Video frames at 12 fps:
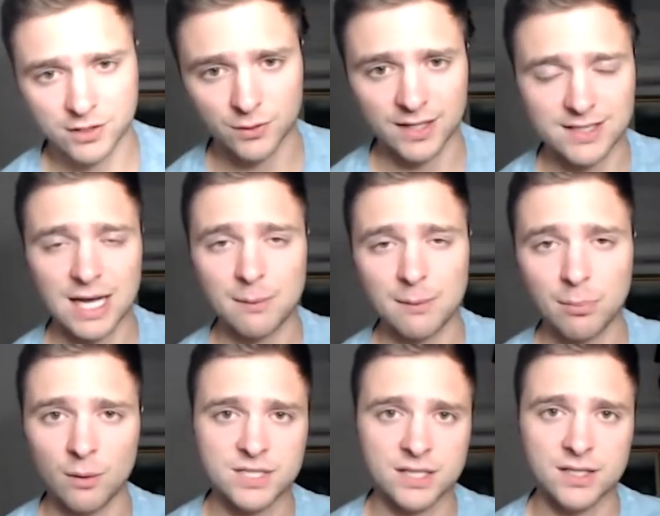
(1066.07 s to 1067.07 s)
So in the example
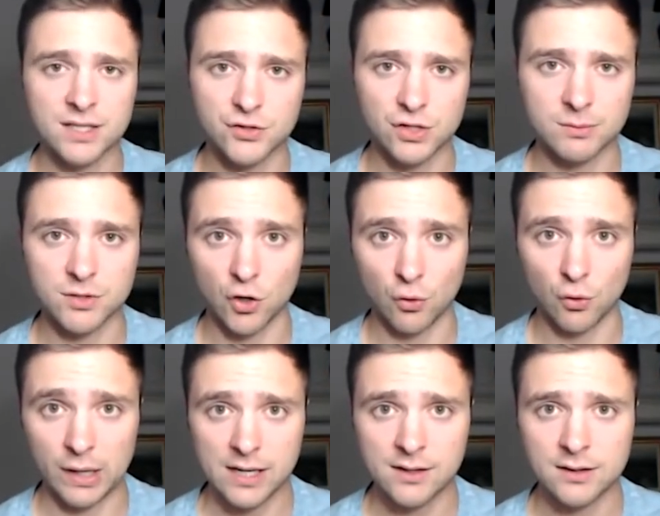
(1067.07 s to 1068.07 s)
where I'm sending a stream to
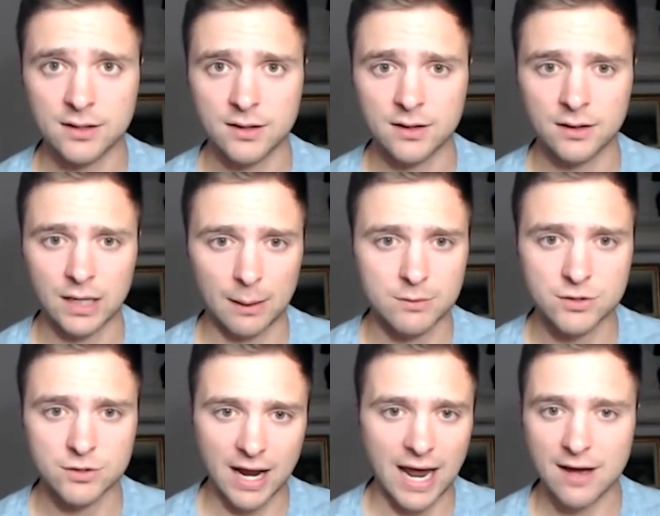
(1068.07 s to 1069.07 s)
Cree, I'm
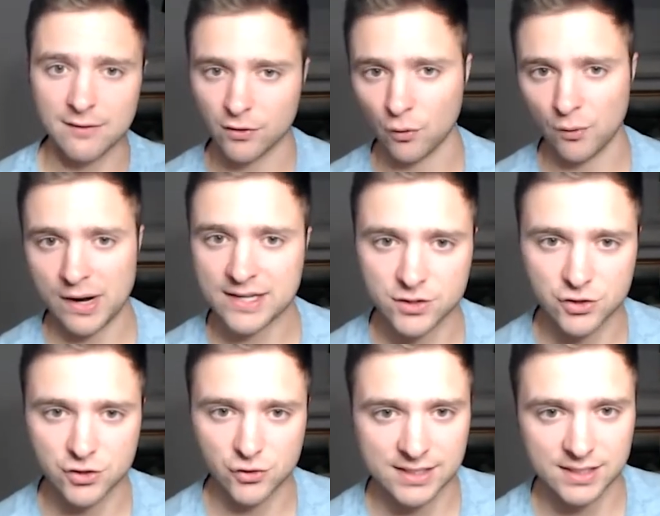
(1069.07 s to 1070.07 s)
just going to have Cree's
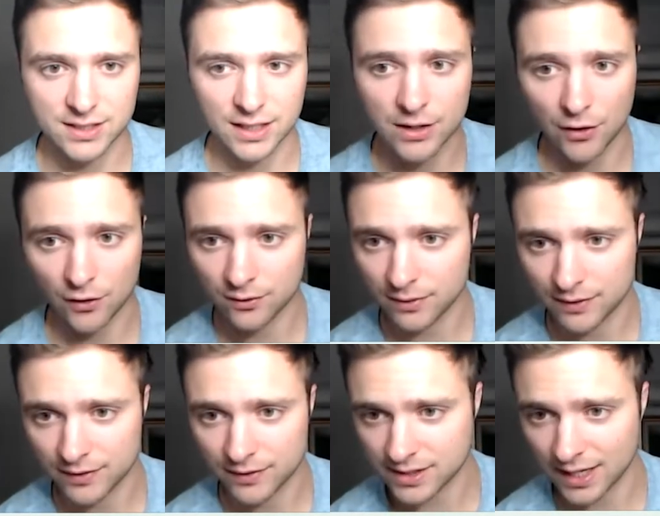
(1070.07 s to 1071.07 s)
address in here.
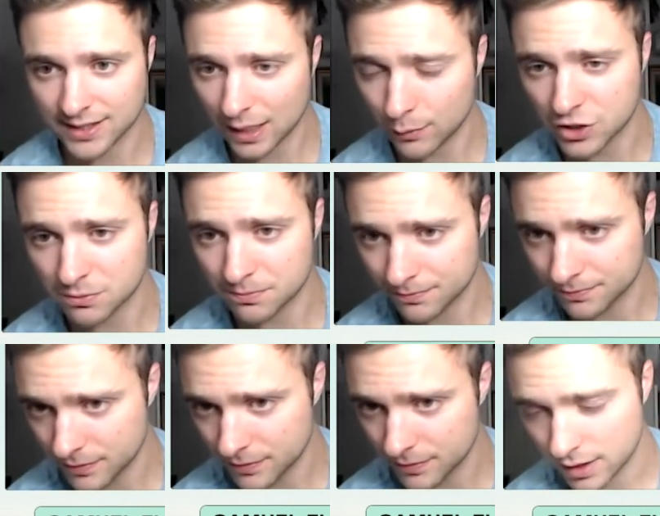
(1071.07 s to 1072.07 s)
In this case, I would just,
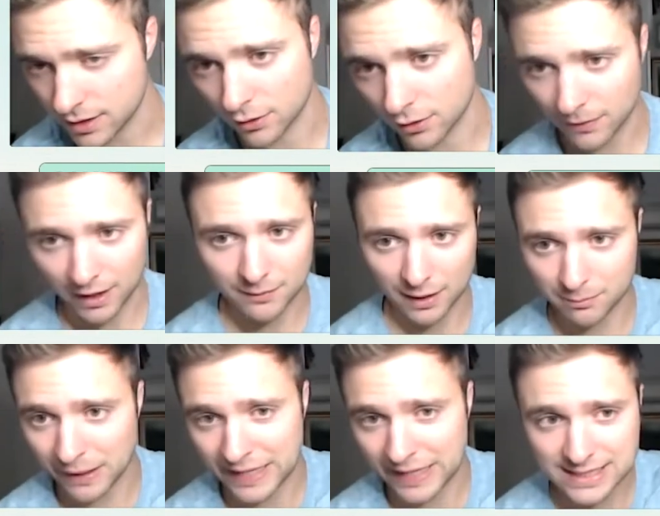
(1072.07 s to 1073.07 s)
I'd
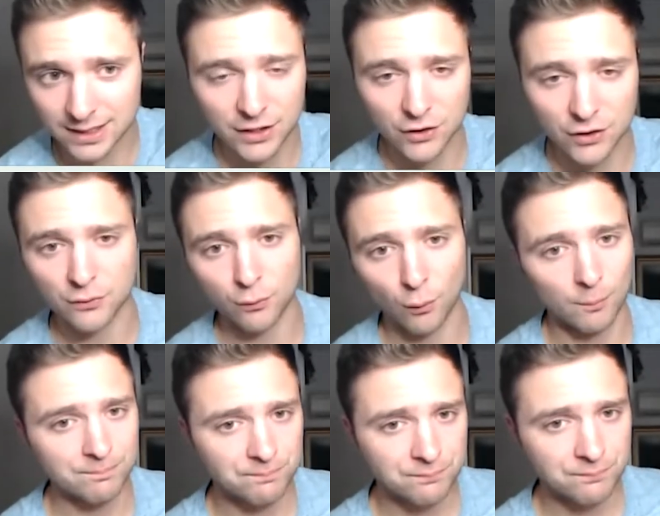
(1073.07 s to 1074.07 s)
paste it in here to the form.